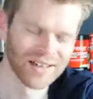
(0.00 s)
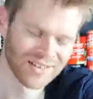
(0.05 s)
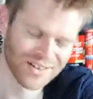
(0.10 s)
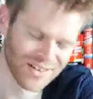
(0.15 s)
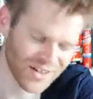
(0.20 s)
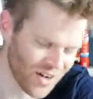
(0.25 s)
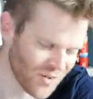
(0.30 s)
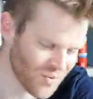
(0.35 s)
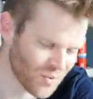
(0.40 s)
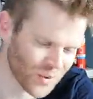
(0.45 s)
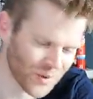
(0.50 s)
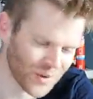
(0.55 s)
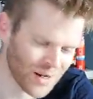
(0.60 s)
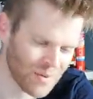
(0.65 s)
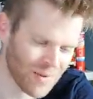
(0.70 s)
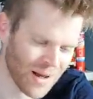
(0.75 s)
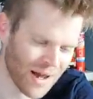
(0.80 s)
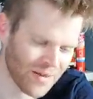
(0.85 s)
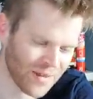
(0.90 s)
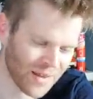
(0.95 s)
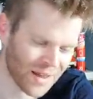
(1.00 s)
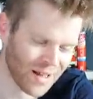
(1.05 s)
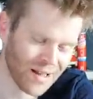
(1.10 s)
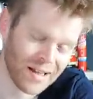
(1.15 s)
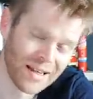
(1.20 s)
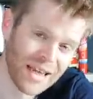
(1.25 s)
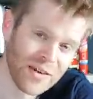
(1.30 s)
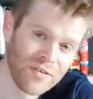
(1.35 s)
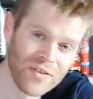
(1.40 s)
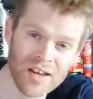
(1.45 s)
So don't worry about
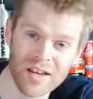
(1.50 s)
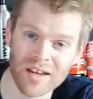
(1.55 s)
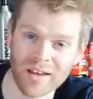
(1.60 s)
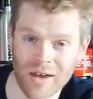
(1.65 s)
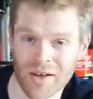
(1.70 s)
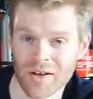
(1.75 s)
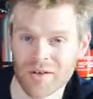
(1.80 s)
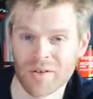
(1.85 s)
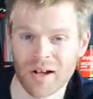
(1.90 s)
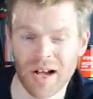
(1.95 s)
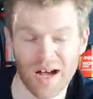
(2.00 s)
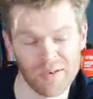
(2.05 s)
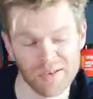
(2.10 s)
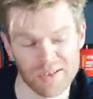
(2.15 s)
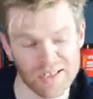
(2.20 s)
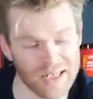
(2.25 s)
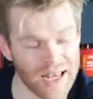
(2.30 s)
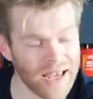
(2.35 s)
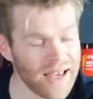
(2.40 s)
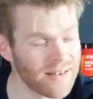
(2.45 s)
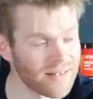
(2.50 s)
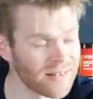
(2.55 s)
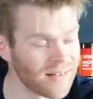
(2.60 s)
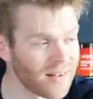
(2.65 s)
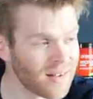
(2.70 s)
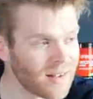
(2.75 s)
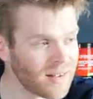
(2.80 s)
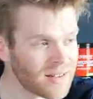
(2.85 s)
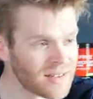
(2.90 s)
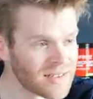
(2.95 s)
that. Give it a go, I would say,
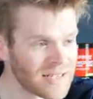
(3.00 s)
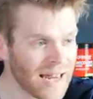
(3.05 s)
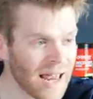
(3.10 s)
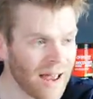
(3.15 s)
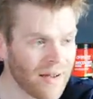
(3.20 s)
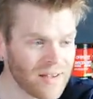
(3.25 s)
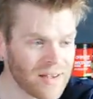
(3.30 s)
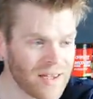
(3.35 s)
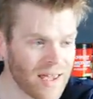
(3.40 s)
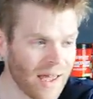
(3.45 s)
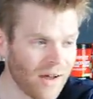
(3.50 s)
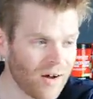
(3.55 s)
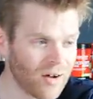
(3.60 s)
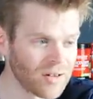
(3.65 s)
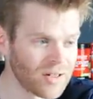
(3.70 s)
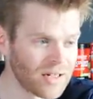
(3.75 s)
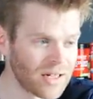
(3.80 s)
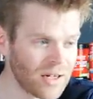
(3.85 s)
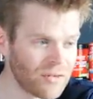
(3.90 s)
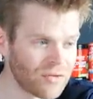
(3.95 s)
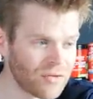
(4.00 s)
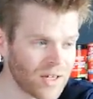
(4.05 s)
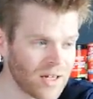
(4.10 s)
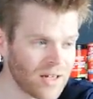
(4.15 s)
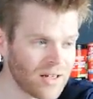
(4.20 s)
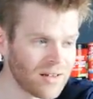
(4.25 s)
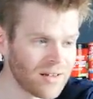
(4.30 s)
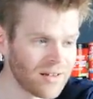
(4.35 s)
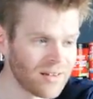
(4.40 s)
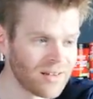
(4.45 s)
and see how you get on. And
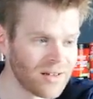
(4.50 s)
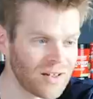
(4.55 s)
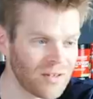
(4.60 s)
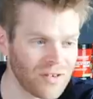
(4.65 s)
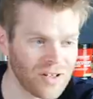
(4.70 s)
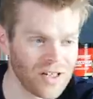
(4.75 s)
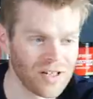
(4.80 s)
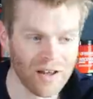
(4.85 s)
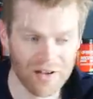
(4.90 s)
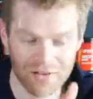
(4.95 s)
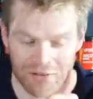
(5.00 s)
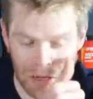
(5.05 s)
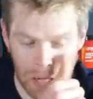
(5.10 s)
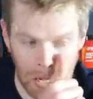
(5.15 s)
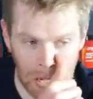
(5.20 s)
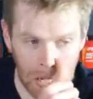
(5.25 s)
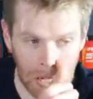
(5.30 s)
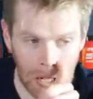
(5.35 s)
if you know,